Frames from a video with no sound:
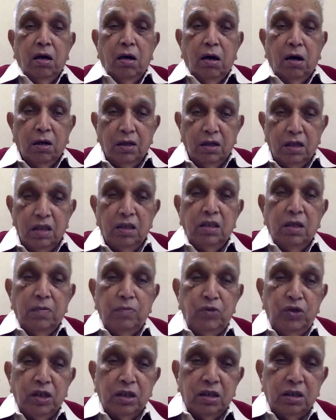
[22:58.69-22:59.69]
on this
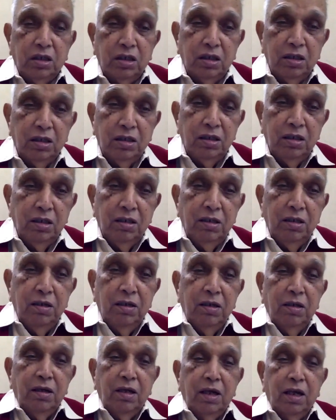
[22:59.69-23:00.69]
subject.
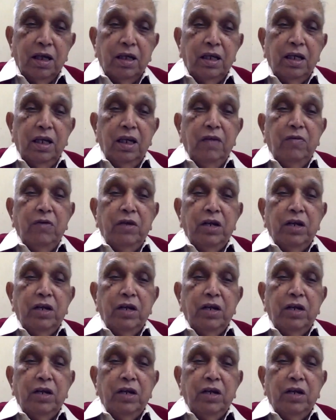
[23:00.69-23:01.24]
Luckily, it